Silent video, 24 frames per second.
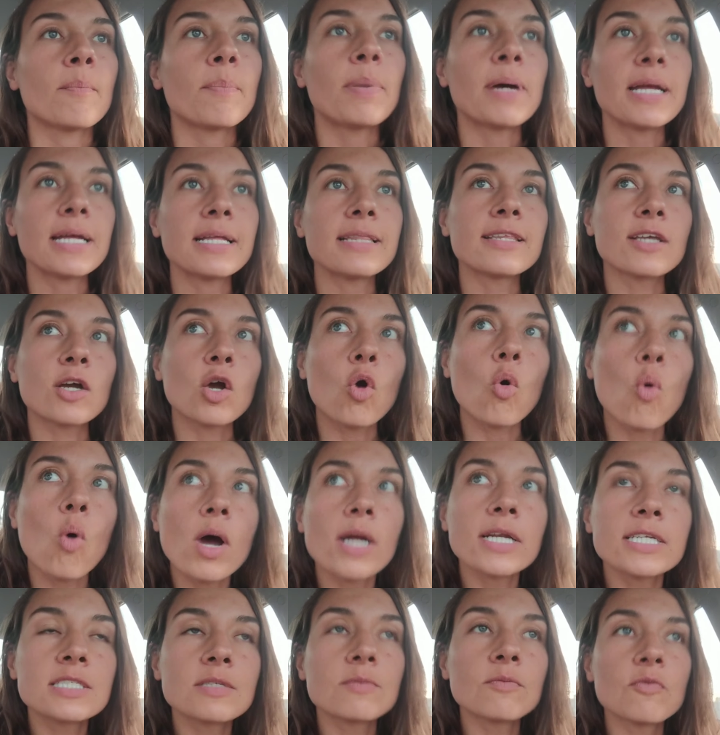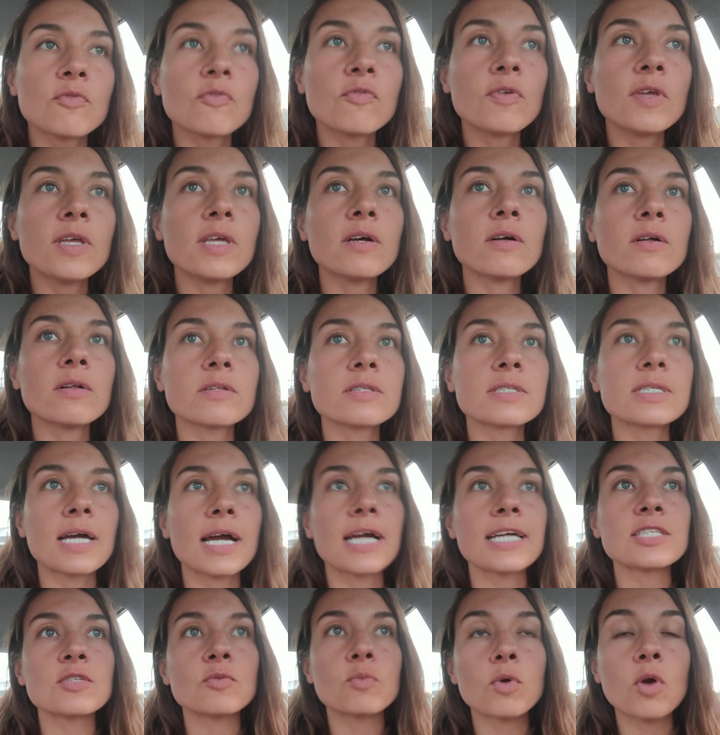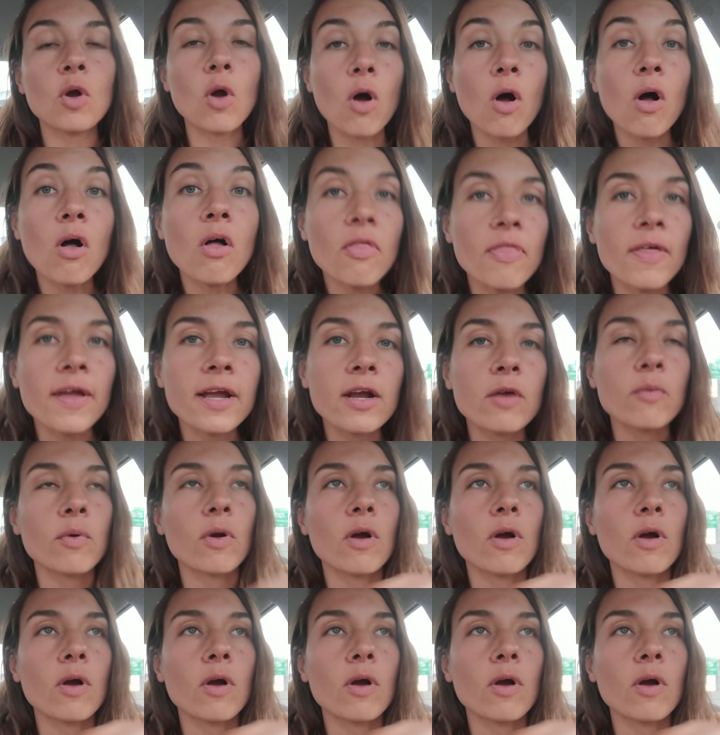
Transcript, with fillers: But in the quantum field, guys, we're all there.